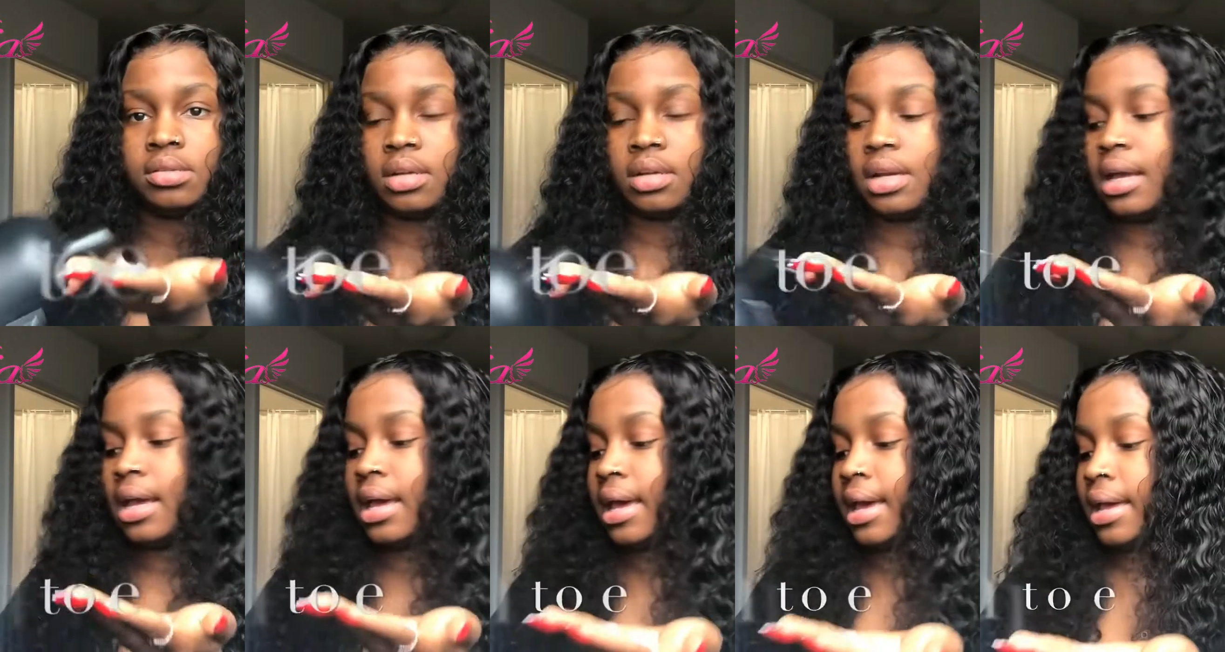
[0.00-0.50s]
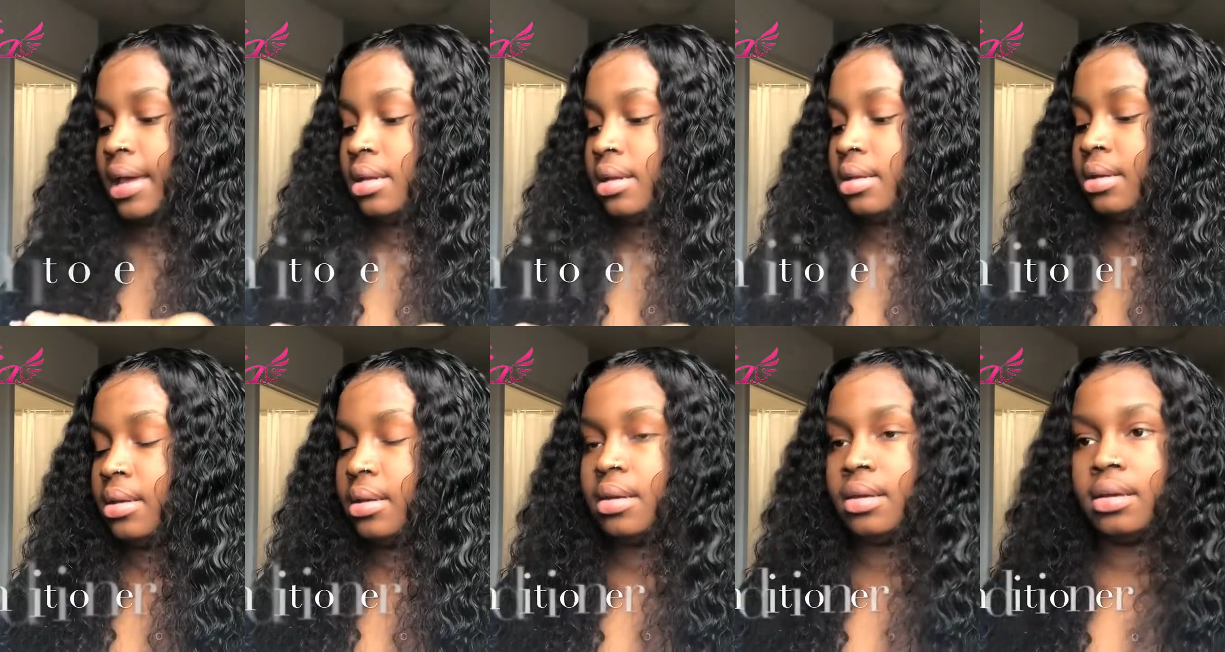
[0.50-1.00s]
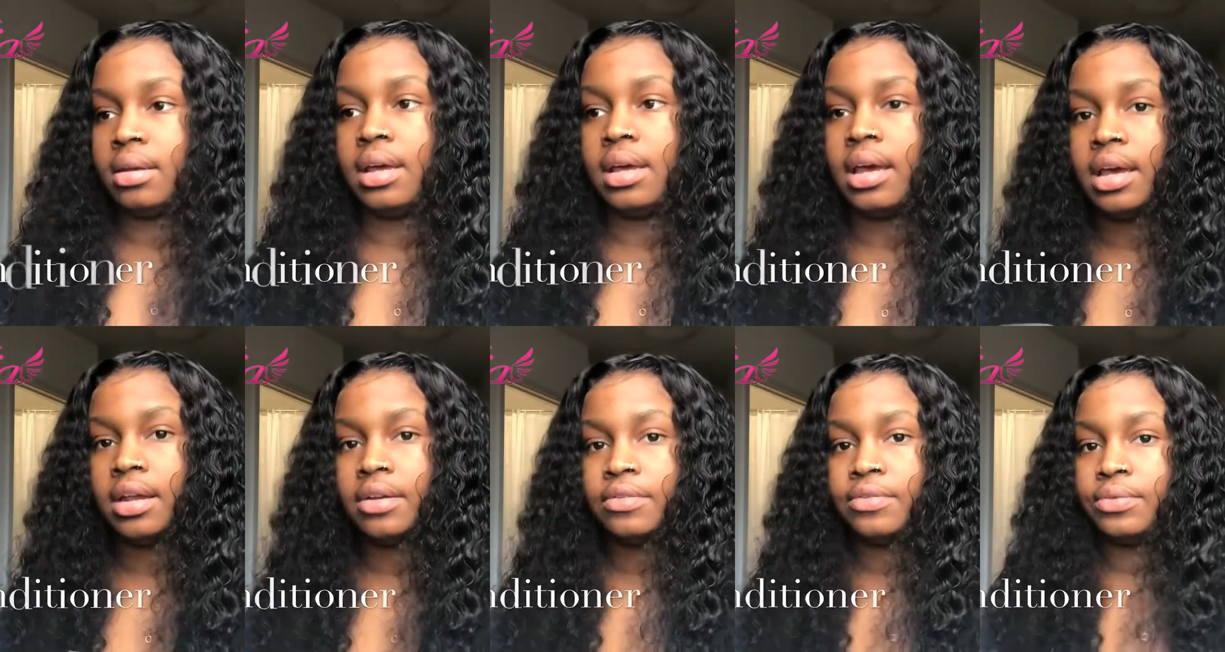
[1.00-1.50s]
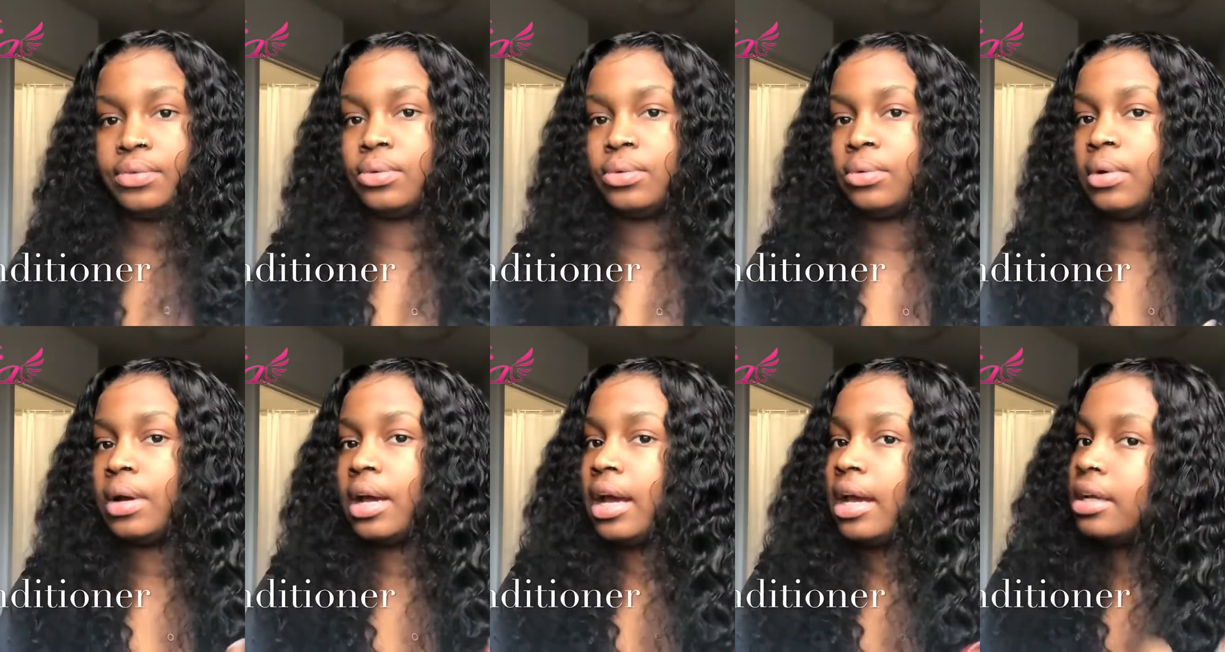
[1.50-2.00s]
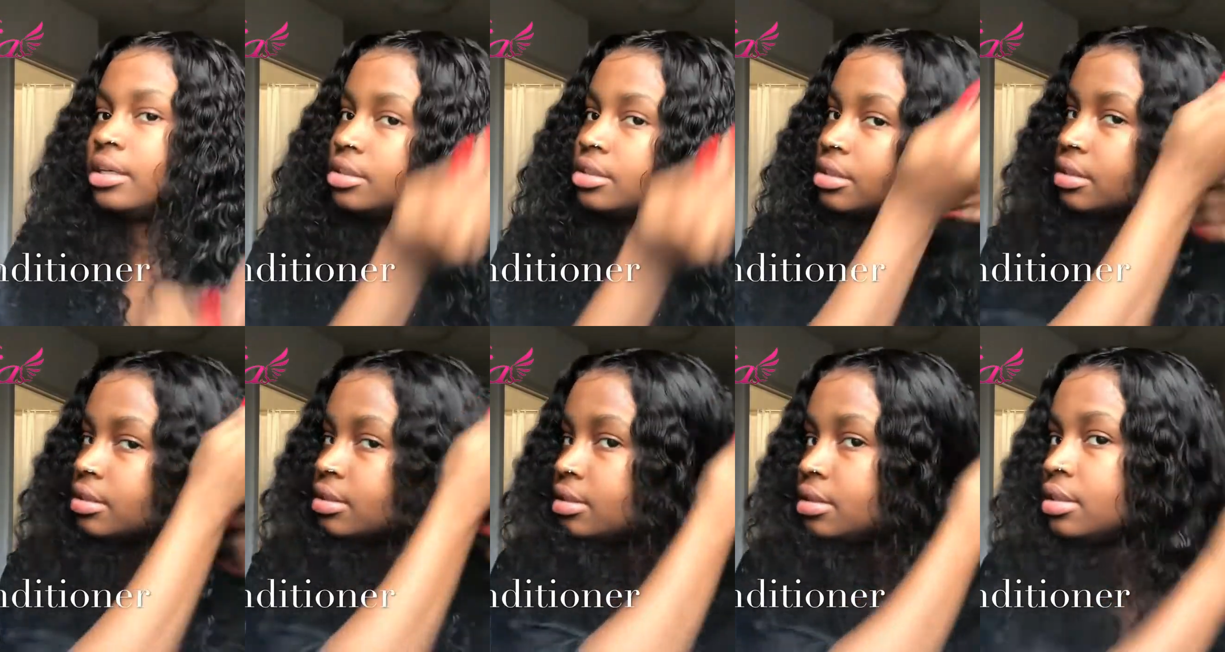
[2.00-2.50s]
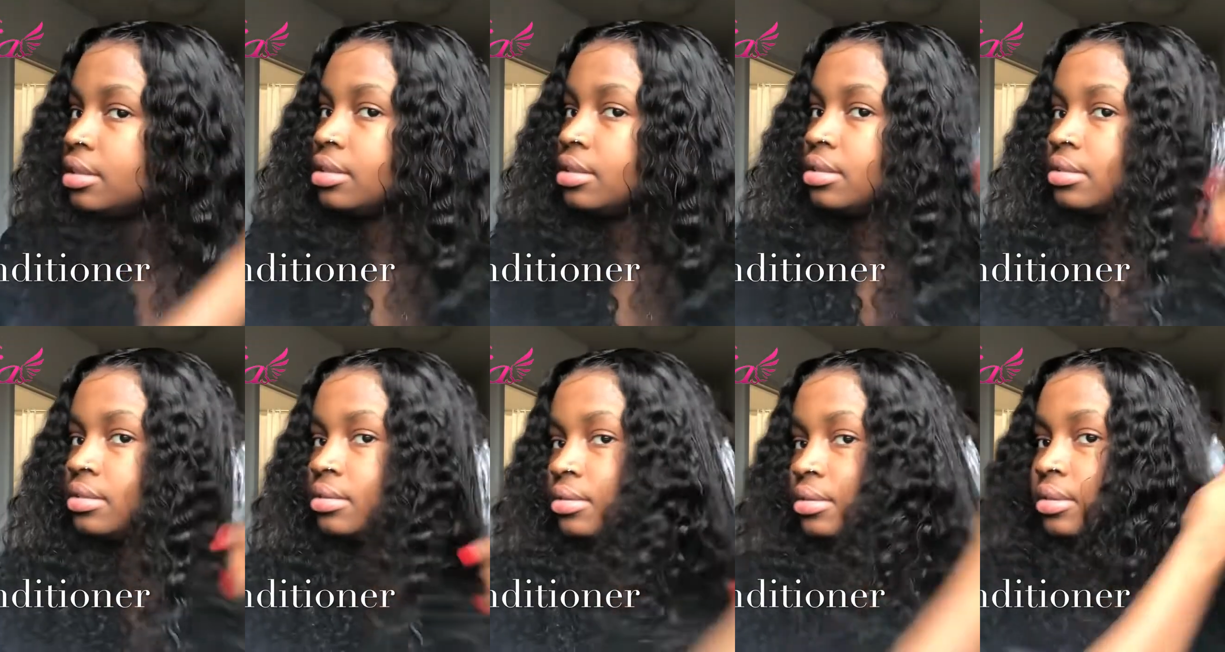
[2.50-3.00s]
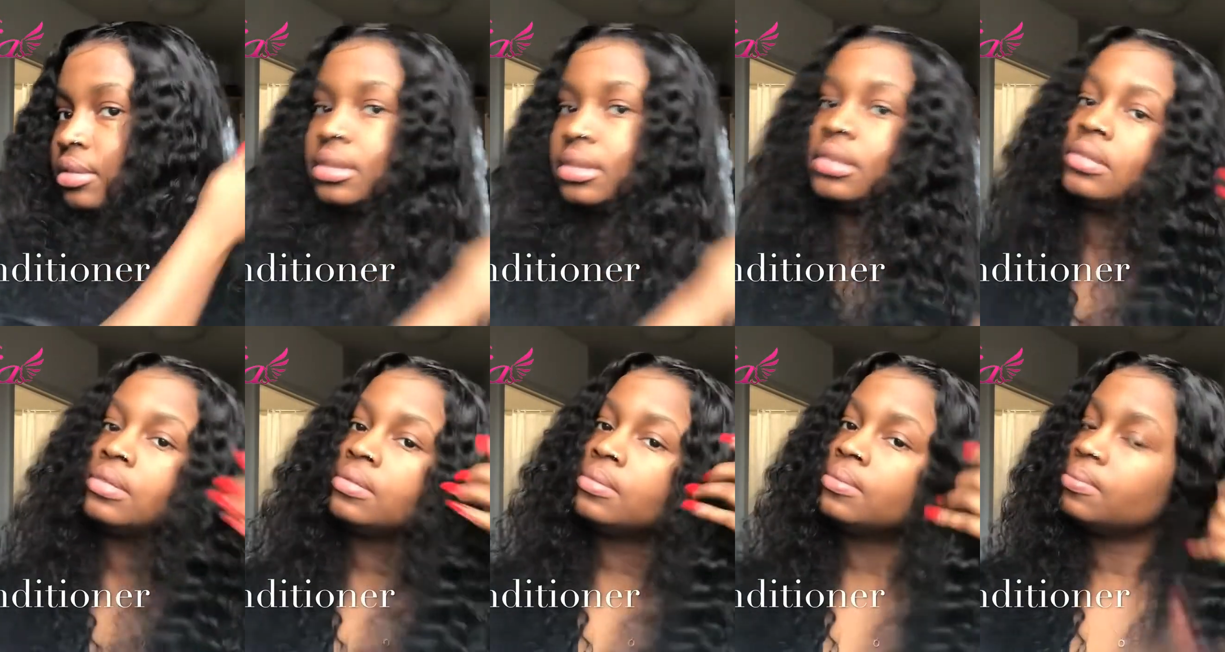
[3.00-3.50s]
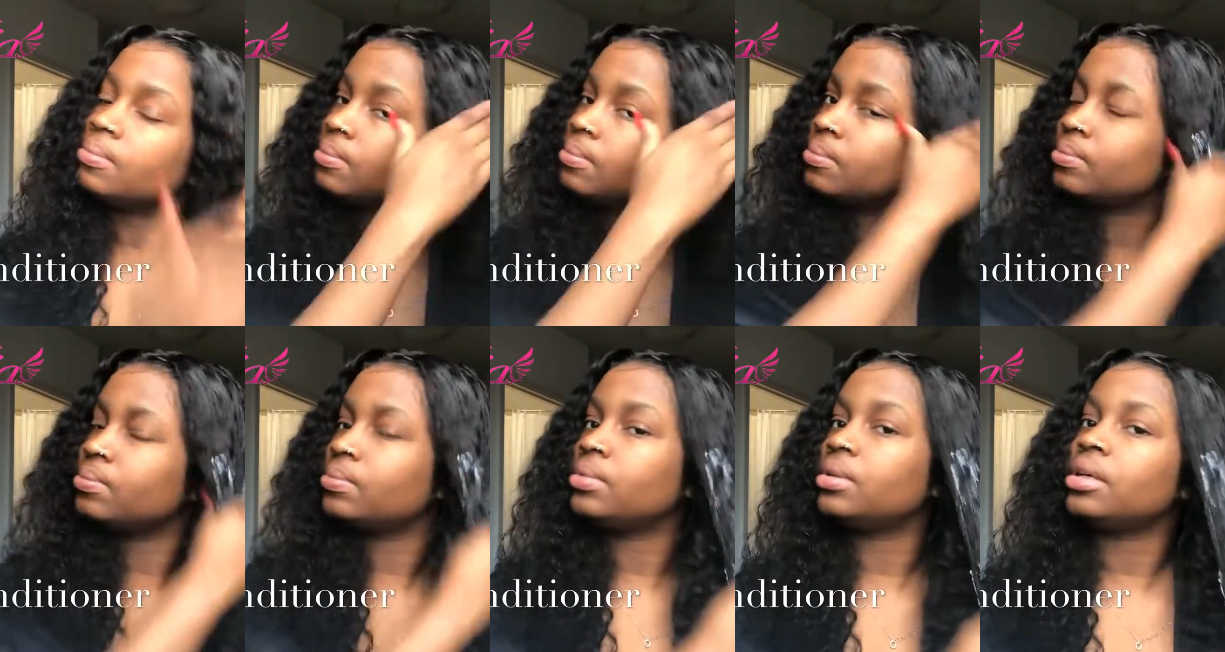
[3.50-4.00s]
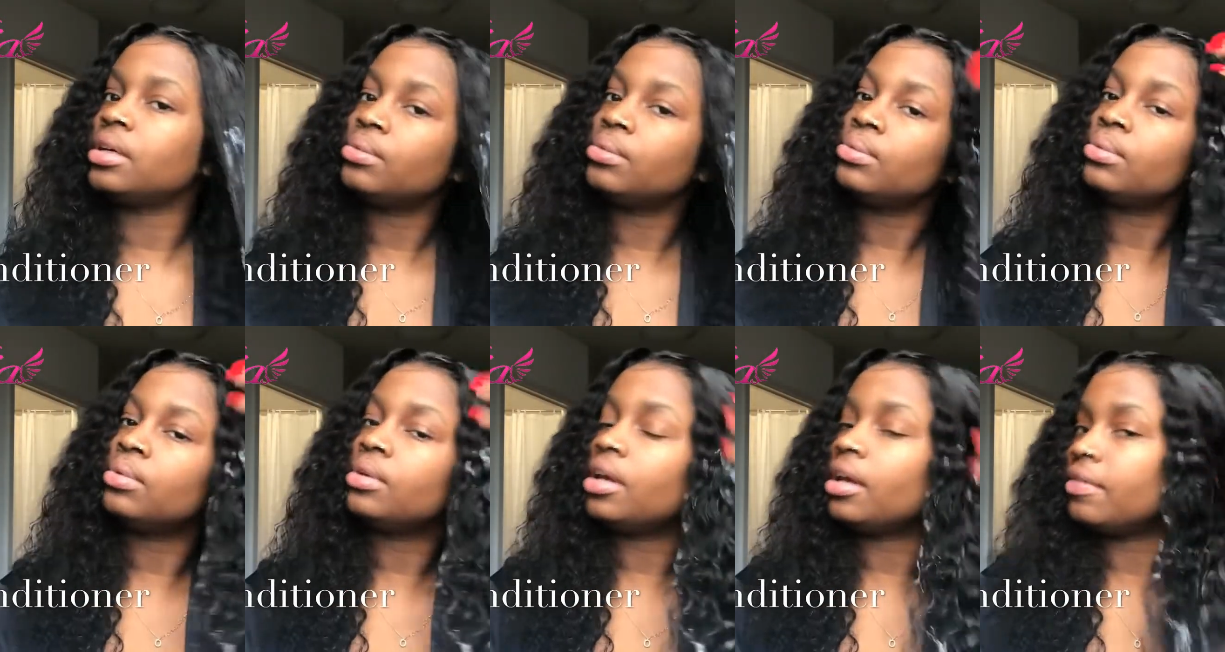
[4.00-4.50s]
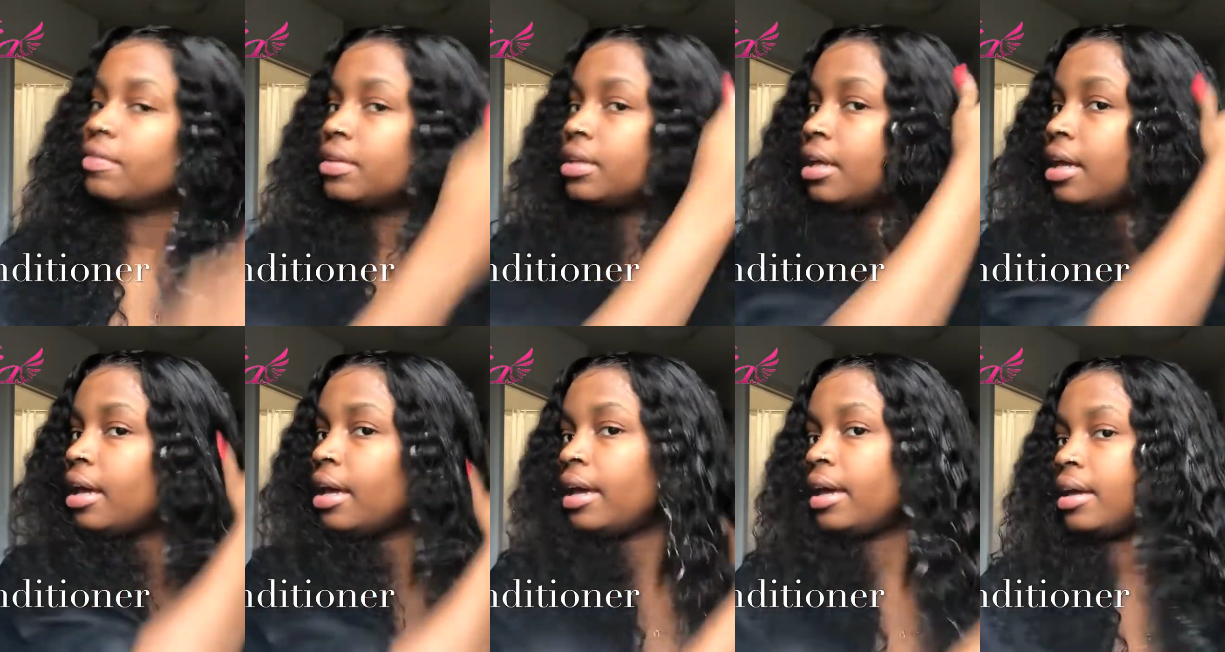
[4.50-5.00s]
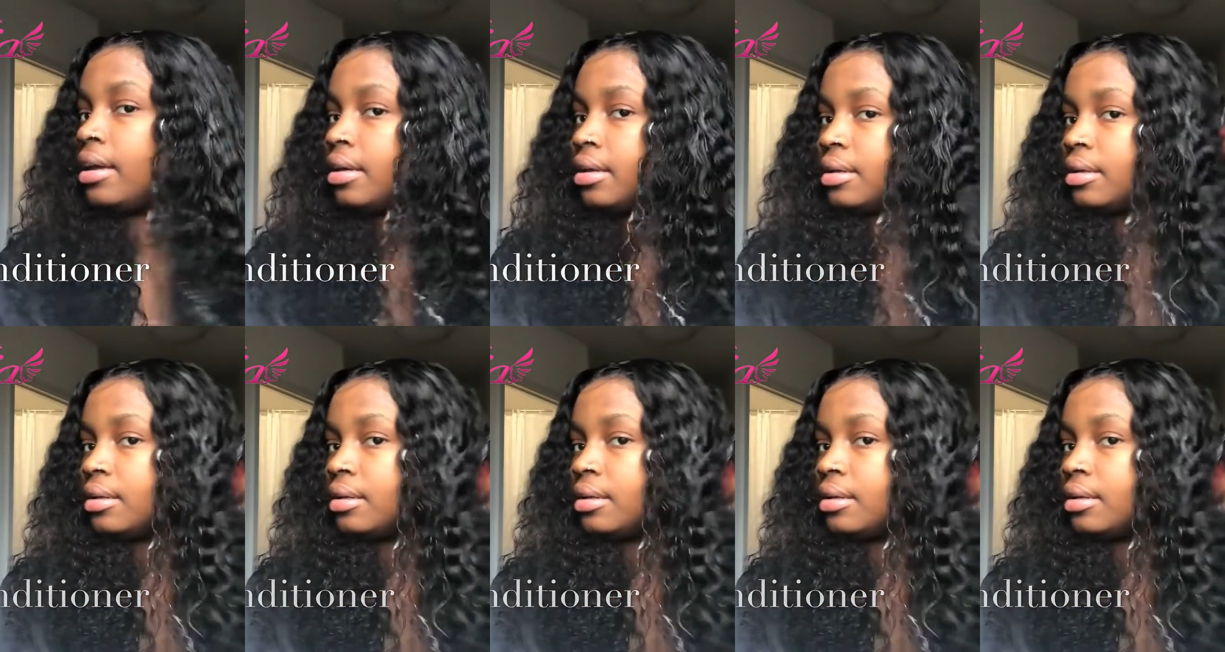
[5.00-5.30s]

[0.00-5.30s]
gonna add a handful and just put it all over the hair.